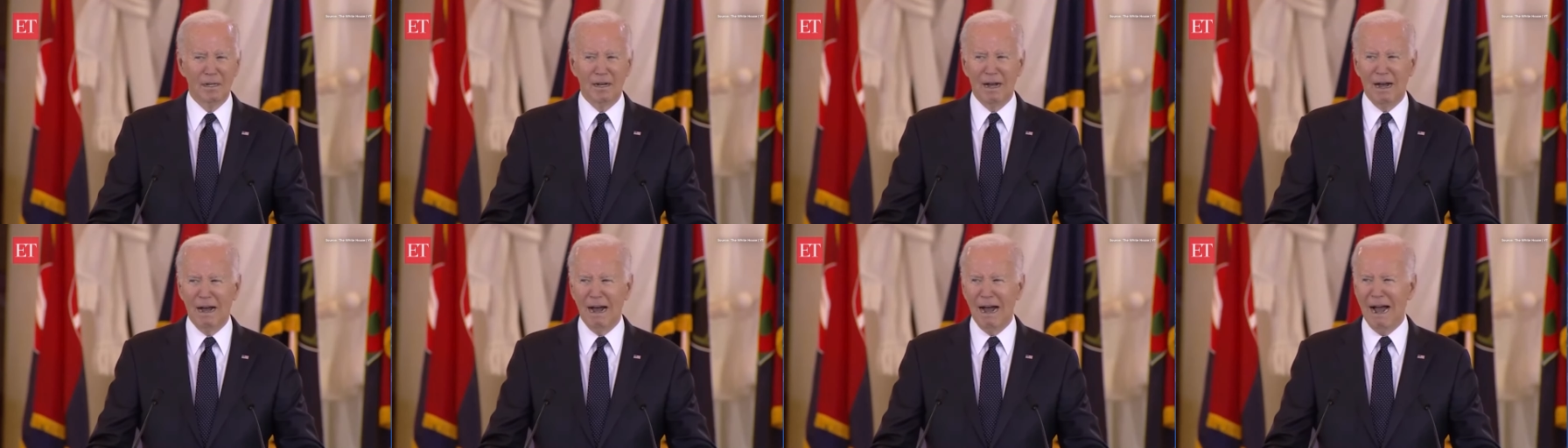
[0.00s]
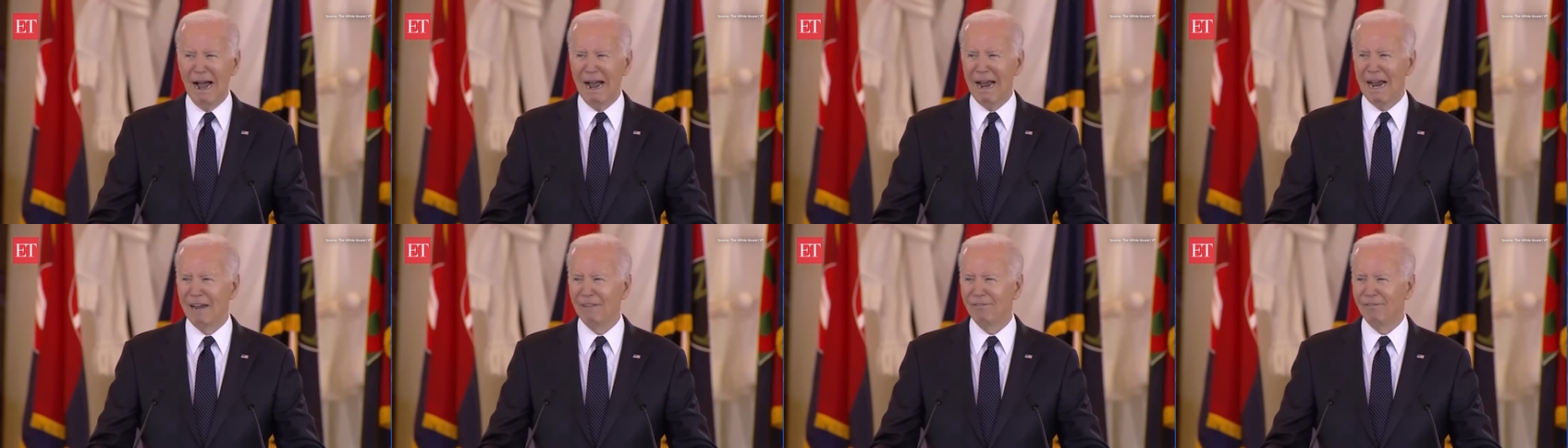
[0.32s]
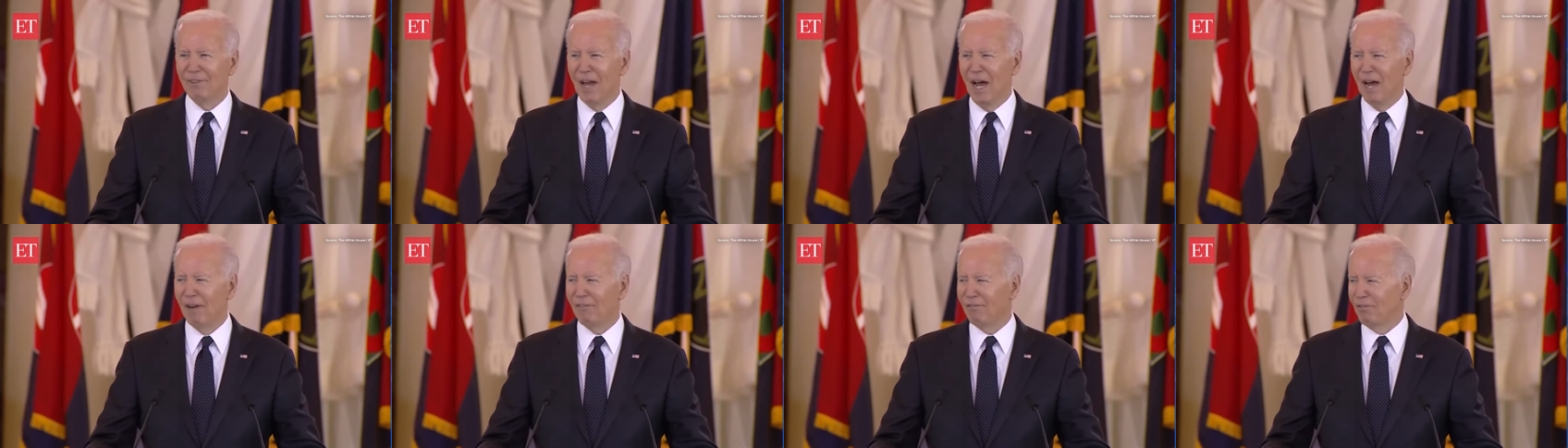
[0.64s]
I have
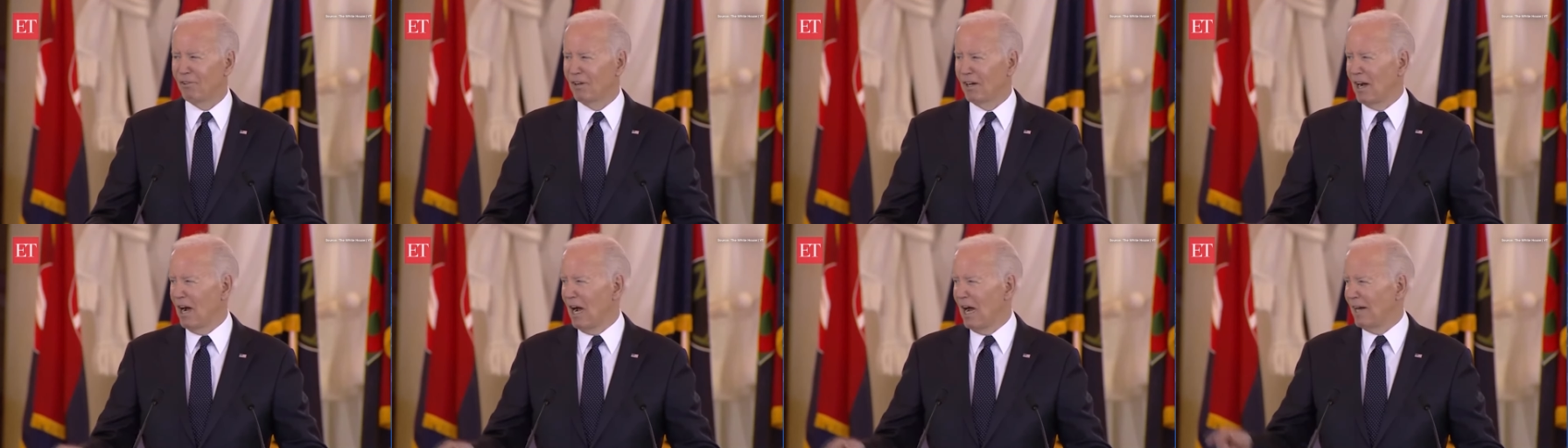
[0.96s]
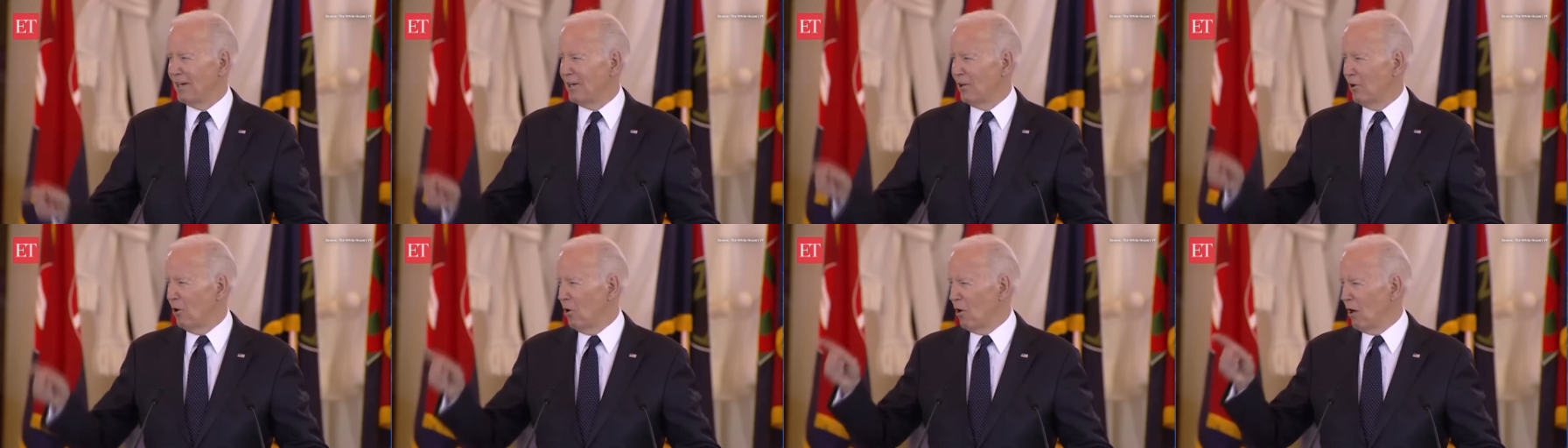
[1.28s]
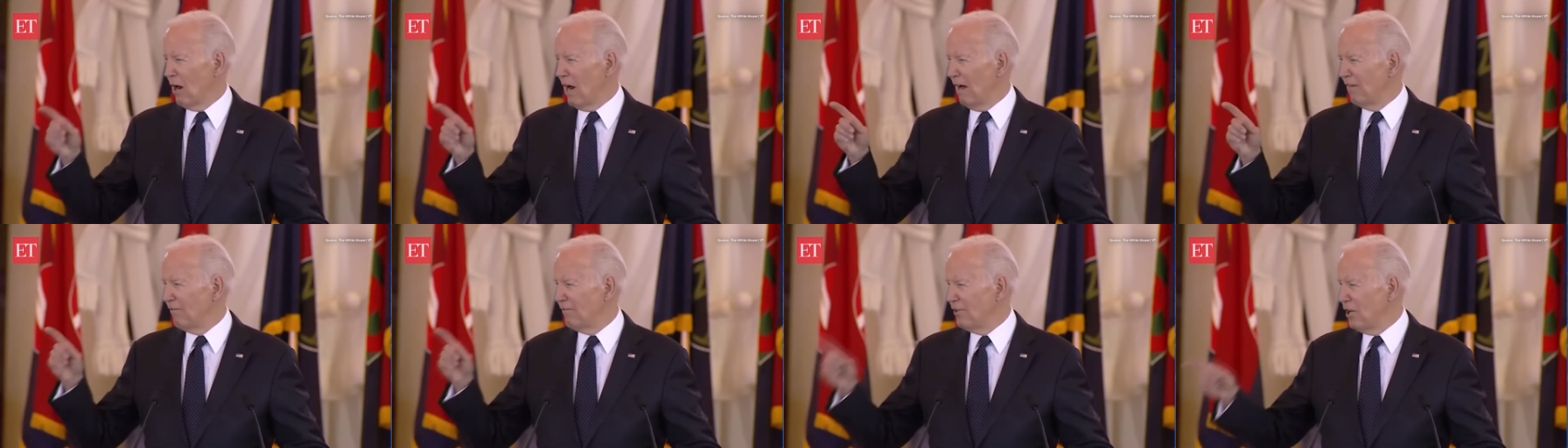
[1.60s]
not forgotten, nor
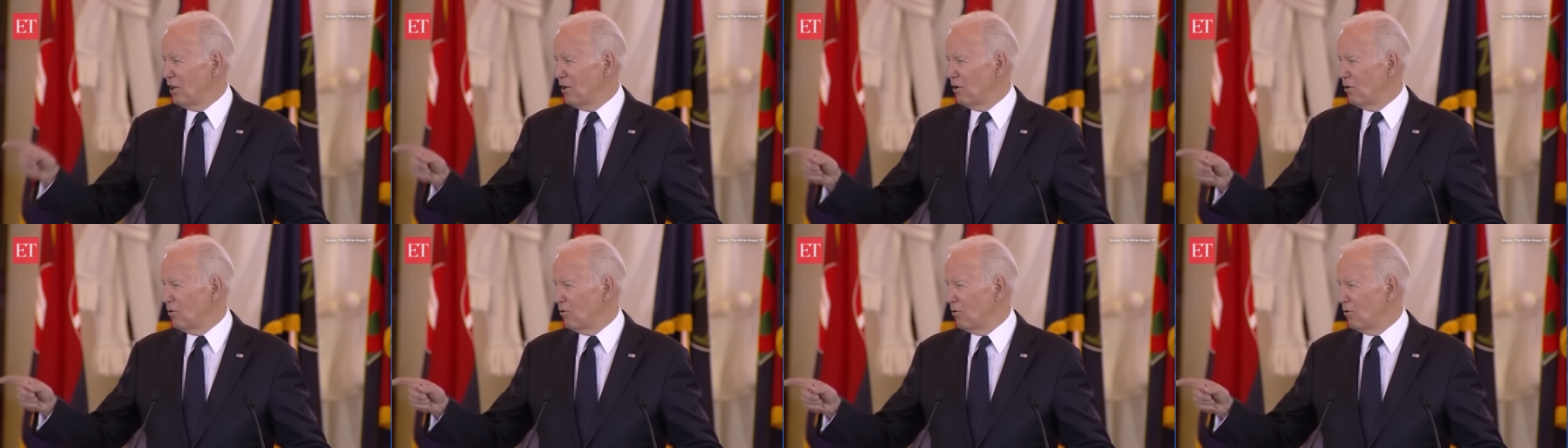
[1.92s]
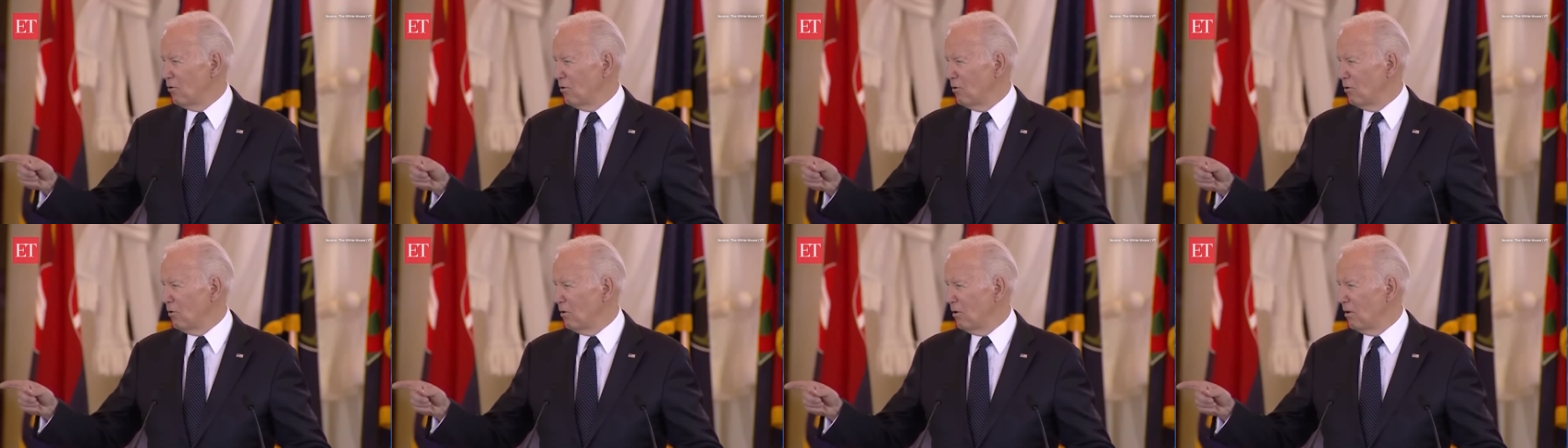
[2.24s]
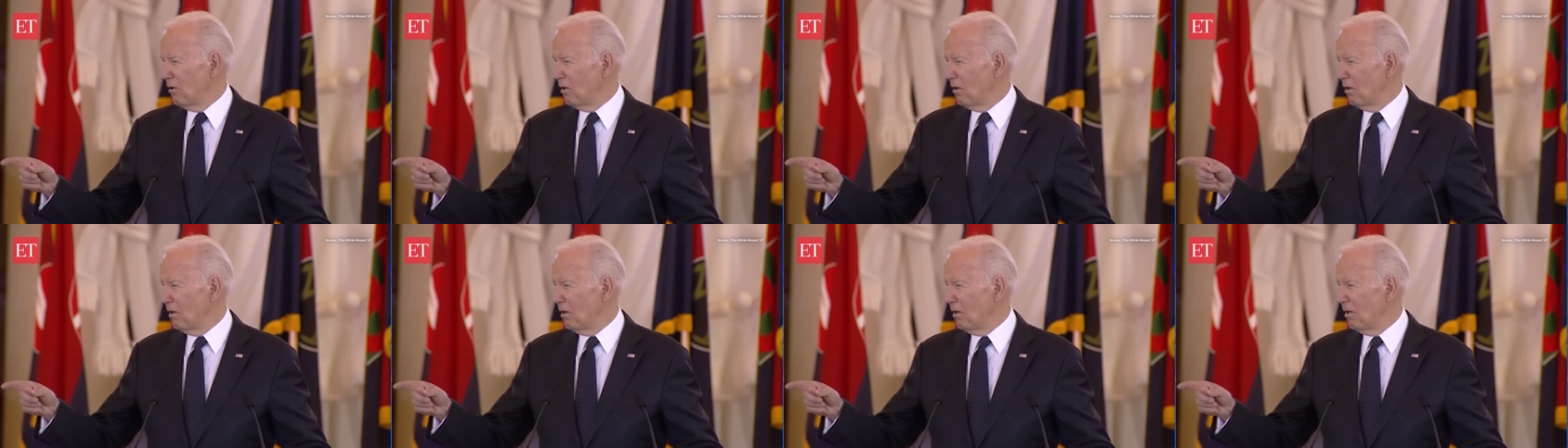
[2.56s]
have you,
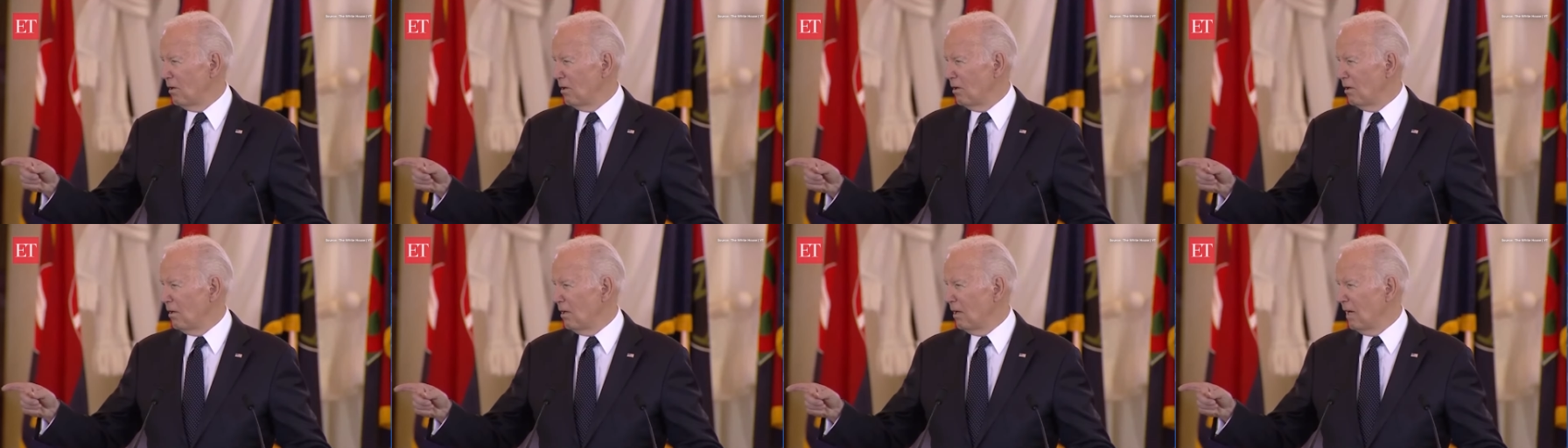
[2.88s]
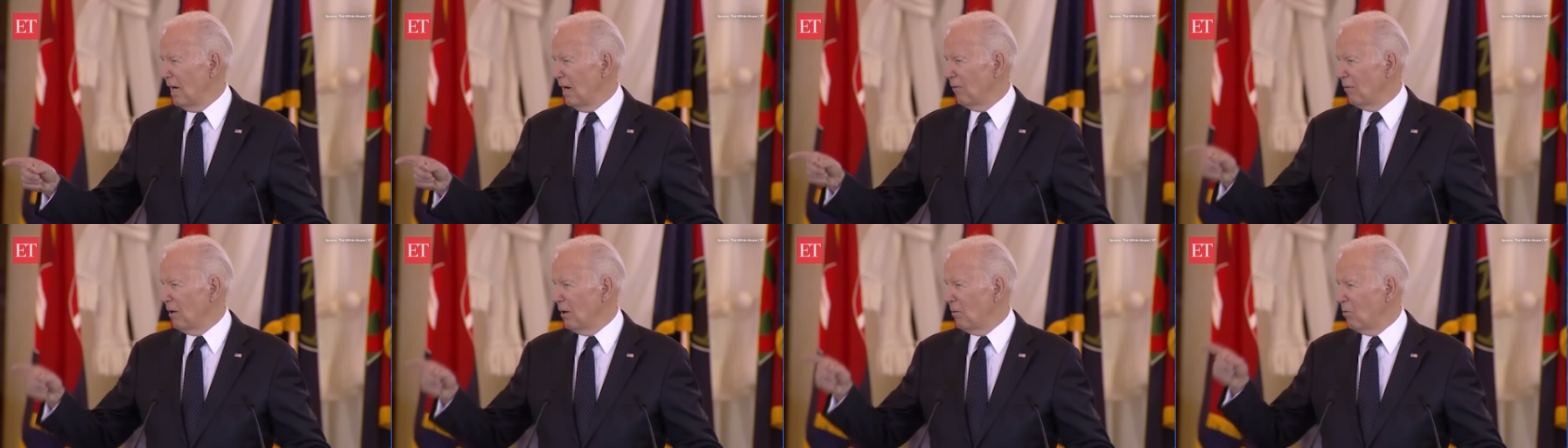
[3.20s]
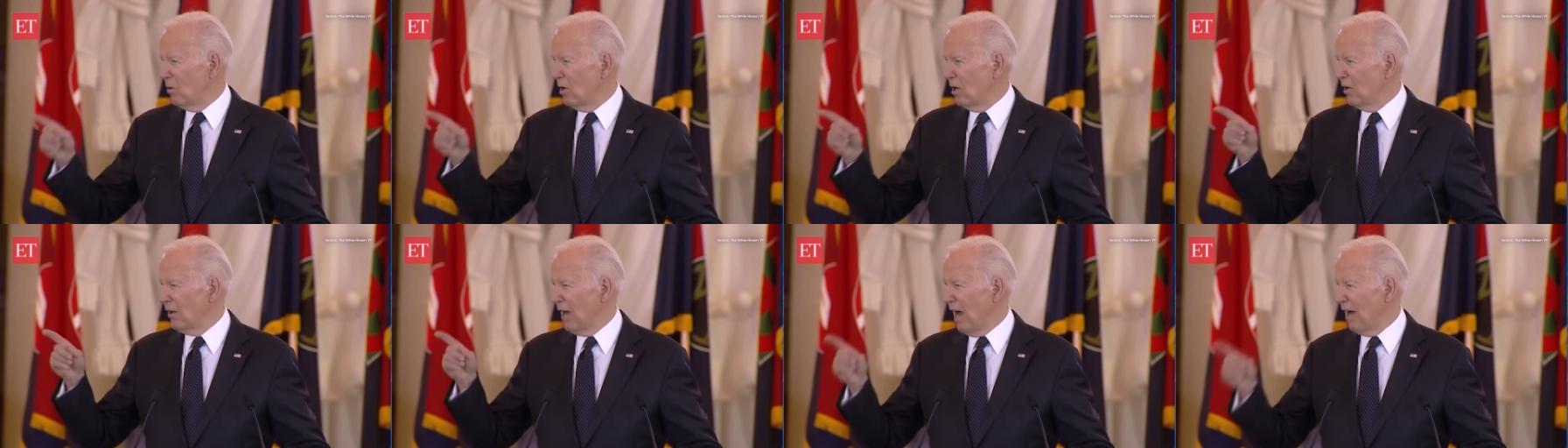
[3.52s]
and we
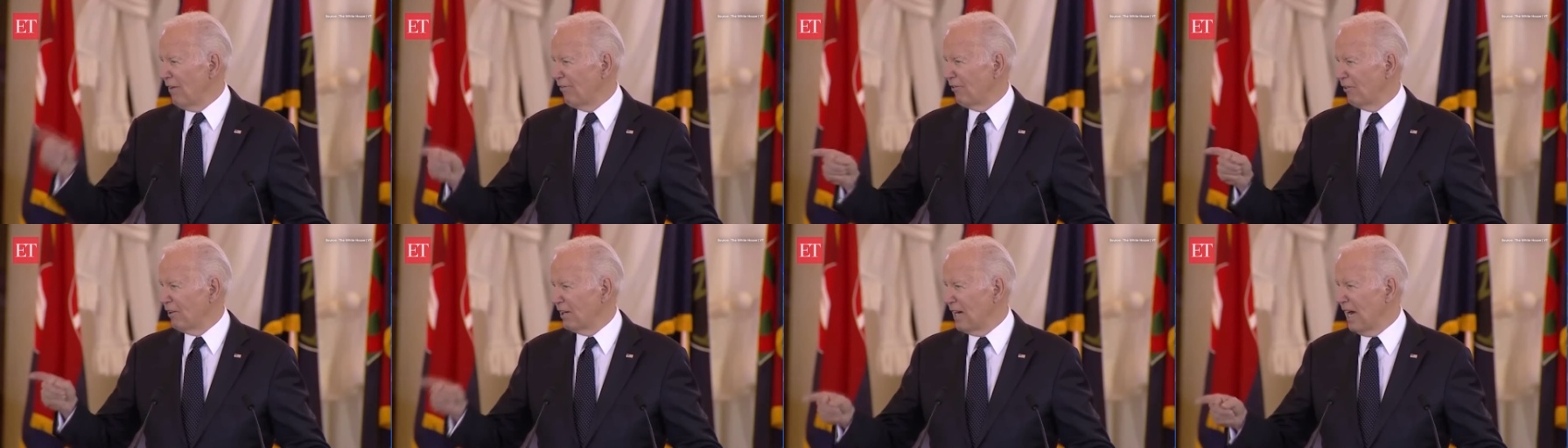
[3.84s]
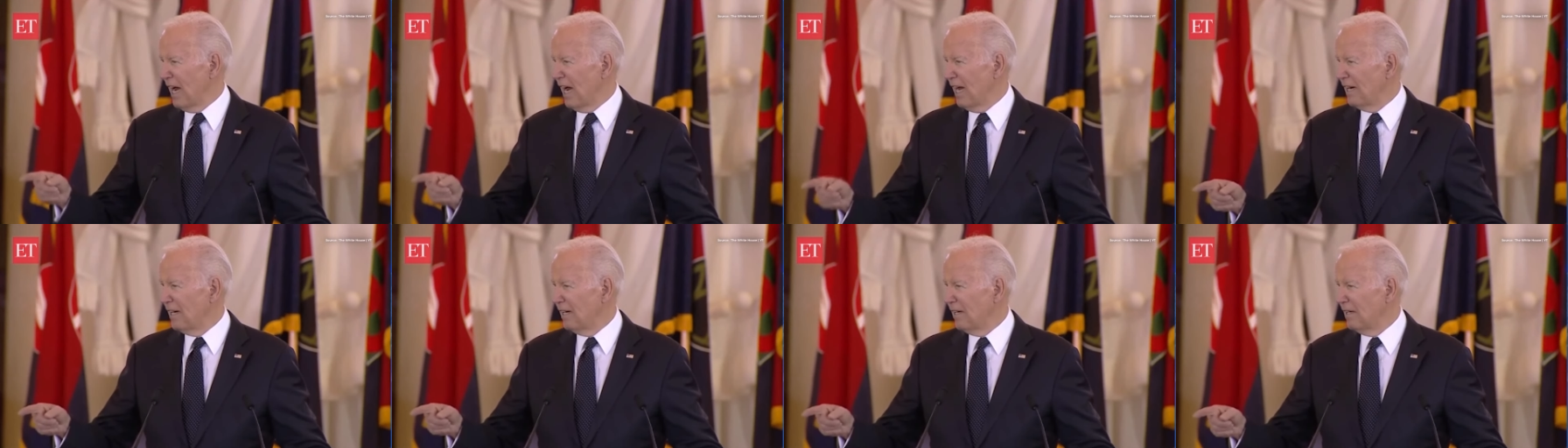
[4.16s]
will not forget.